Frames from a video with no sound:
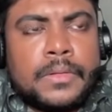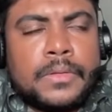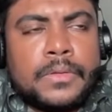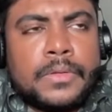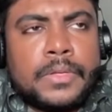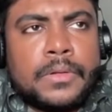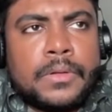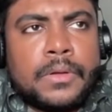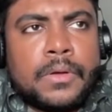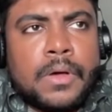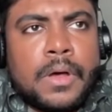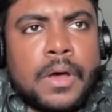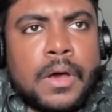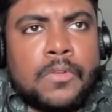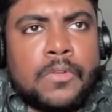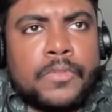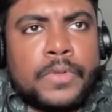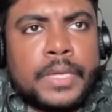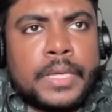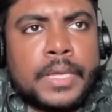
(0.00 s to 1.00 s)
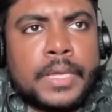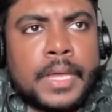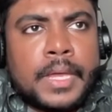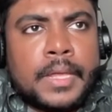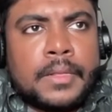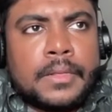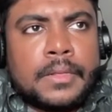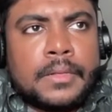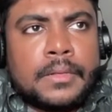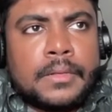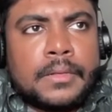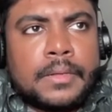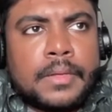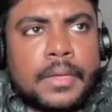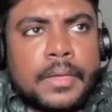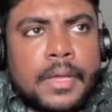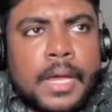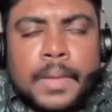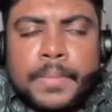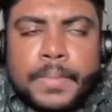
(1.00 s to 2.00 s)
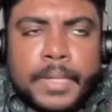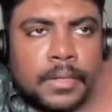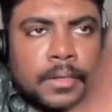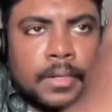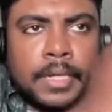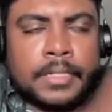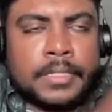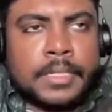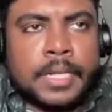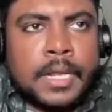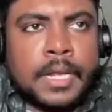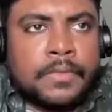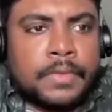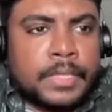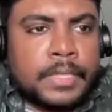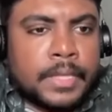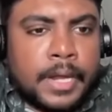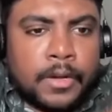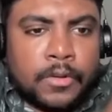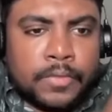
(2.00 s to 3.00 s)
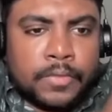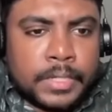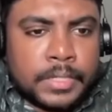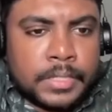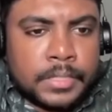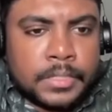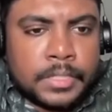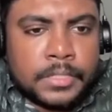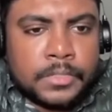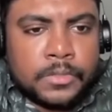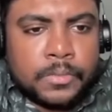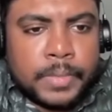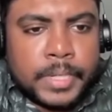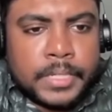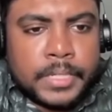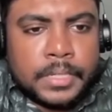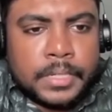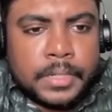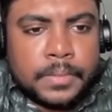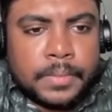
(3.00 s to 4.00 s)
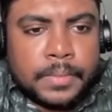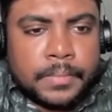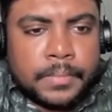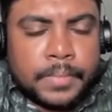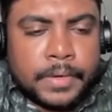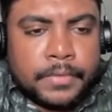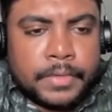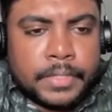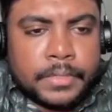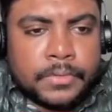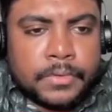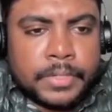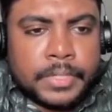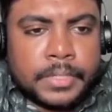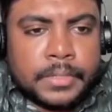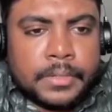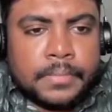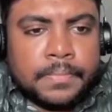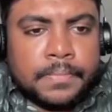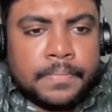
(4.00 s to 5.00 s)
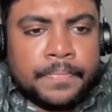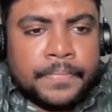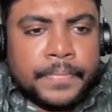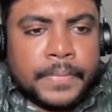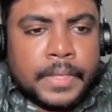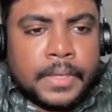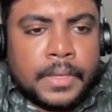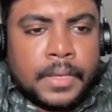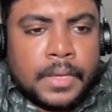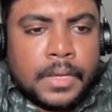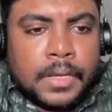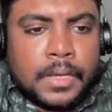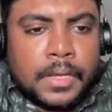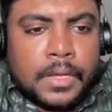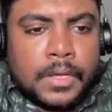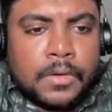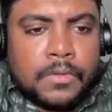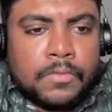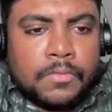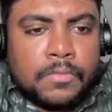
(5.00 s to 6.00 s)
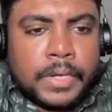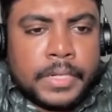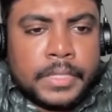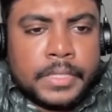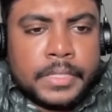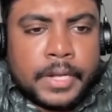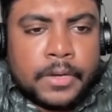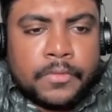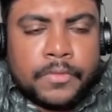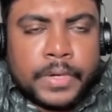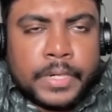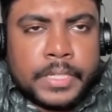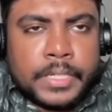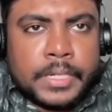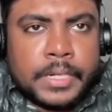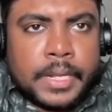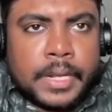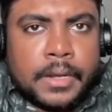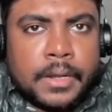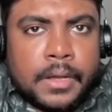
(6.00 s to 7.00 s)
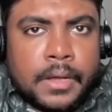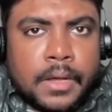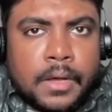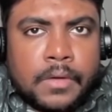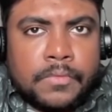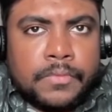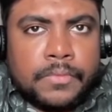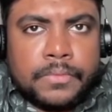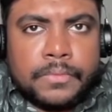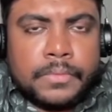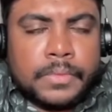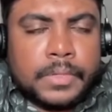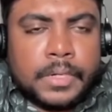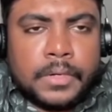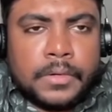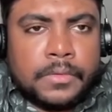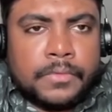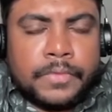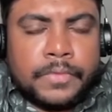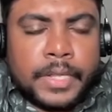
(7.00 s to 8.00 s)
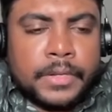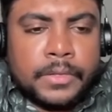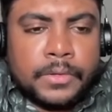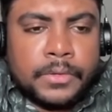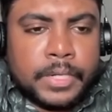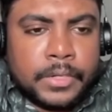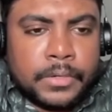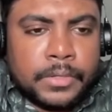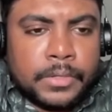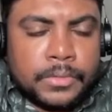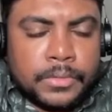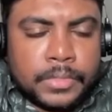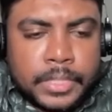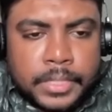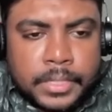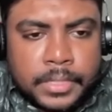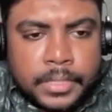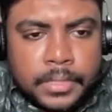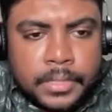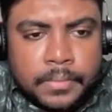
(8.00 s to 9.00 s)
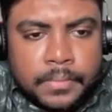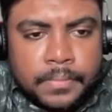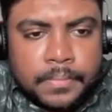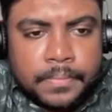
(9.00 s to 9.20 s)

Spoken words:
do you know how we can? I mean, let's start with arrow function since you mentioned it in previous question. What is arrow function and how when you need to use it?